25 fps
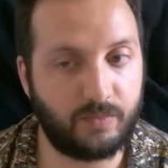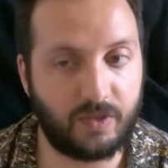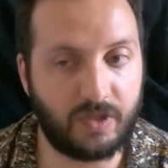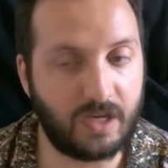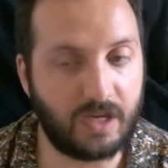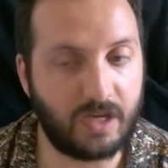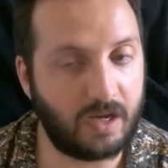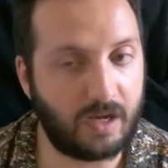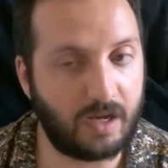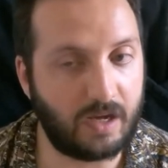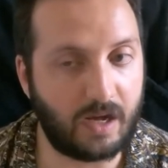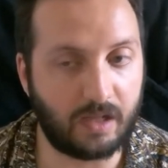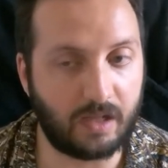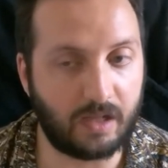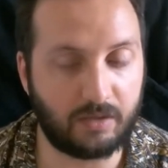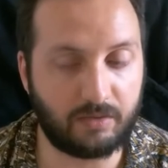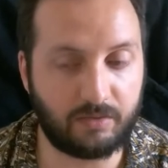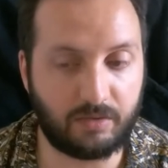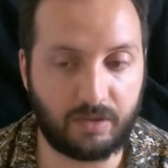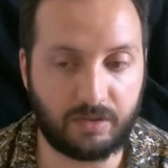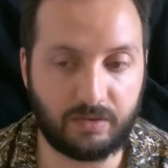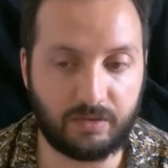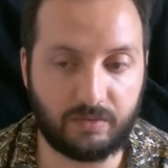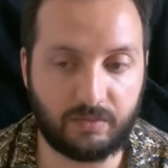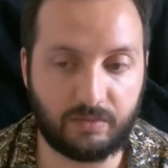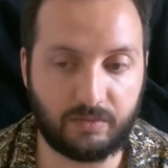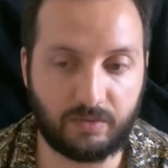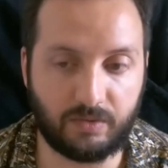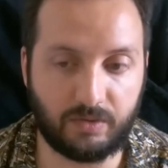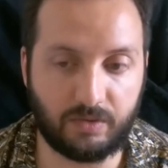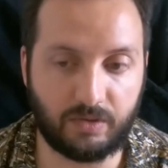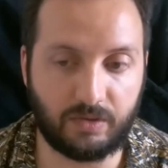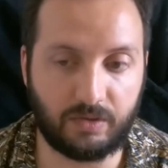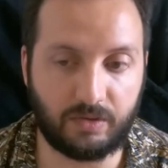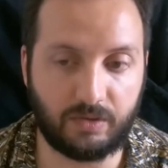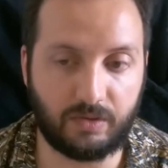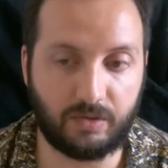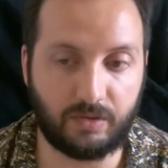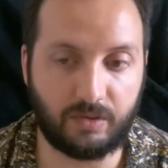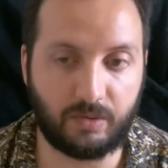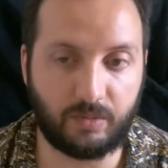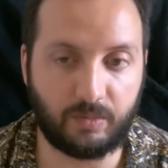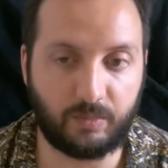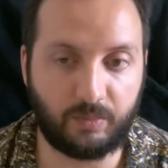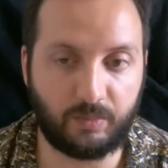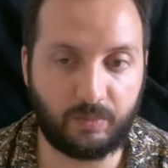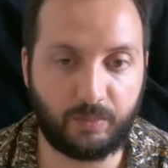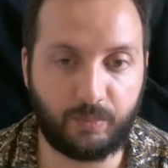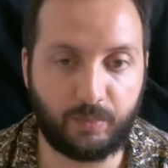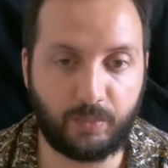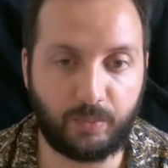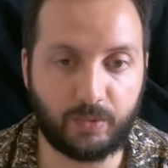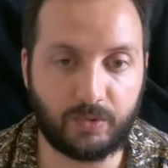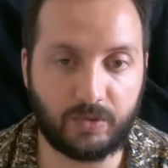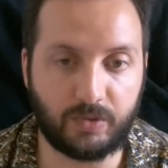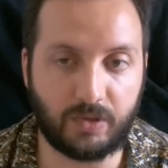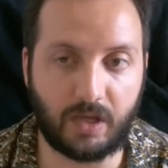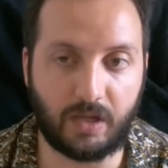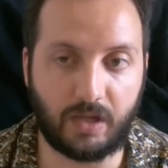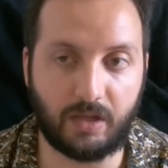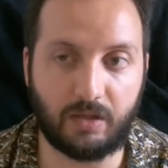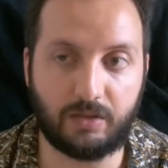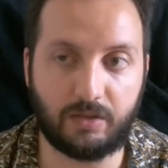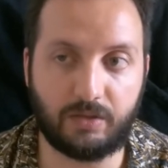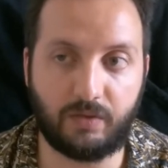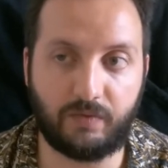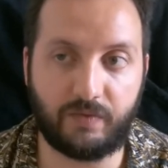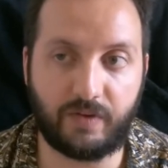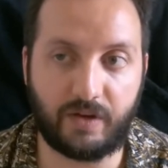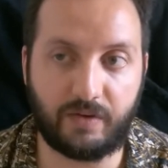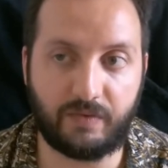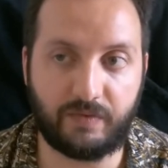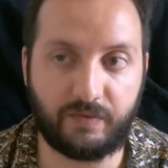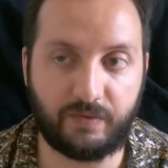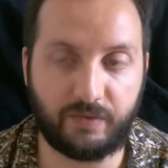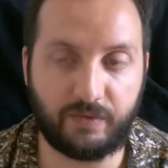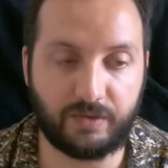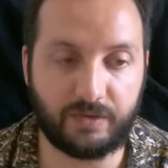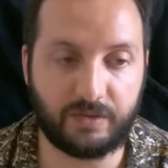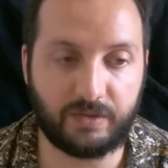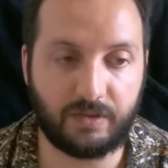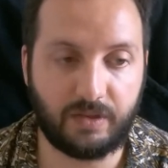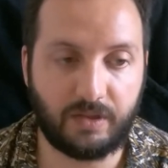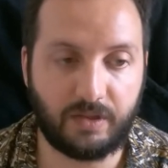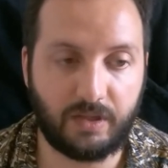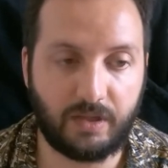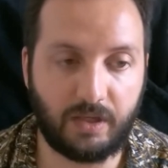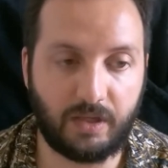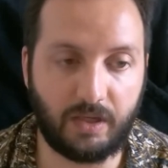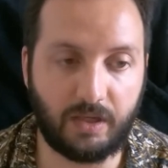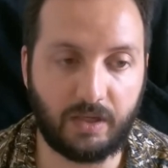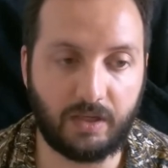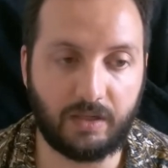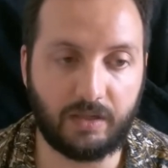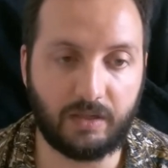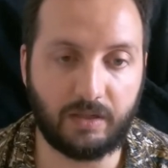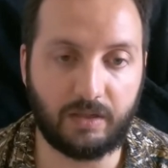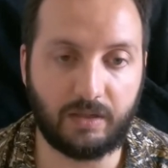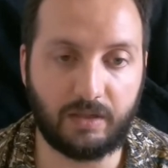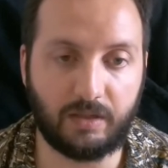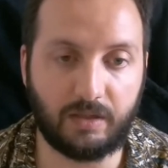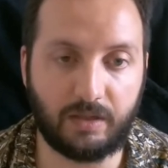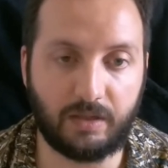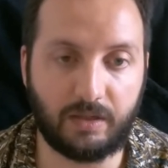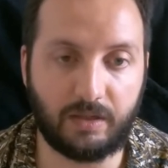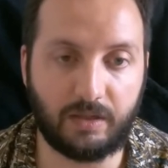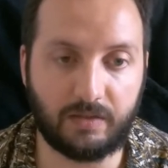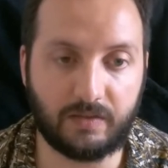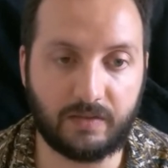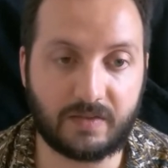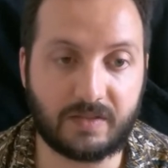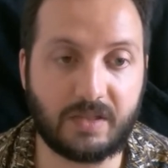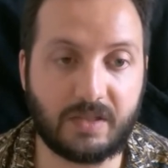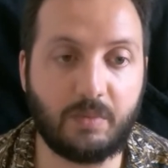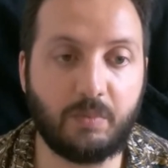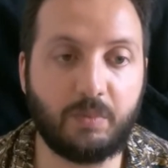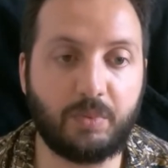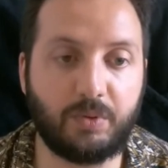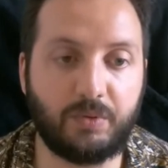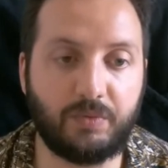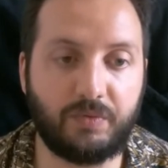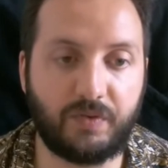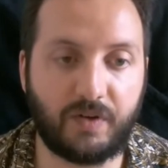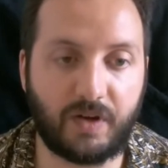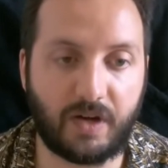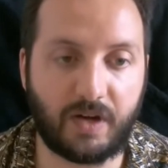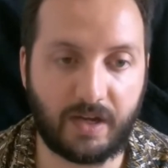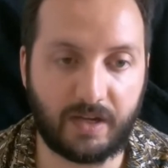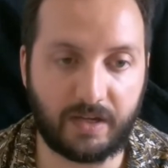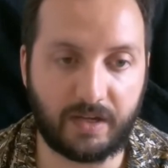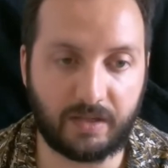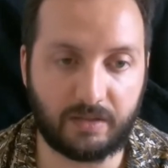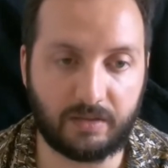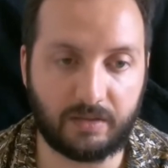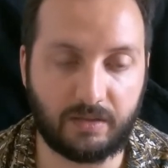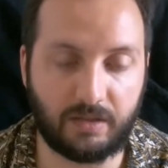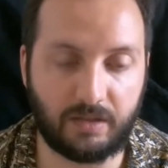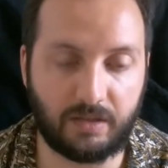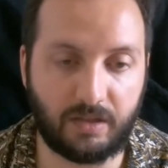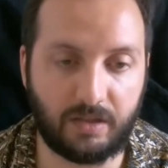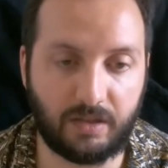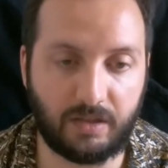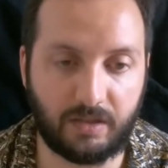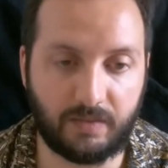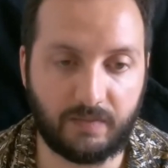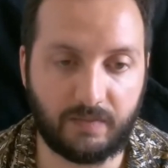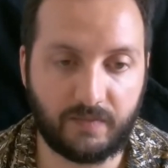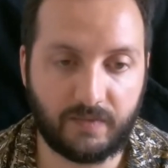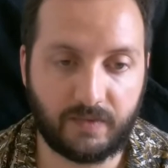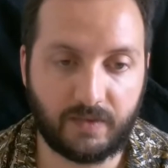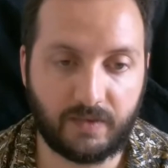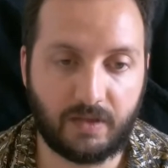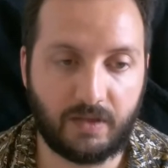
yeah, Algorand uh, put a lot of effort in uh, in simplifying the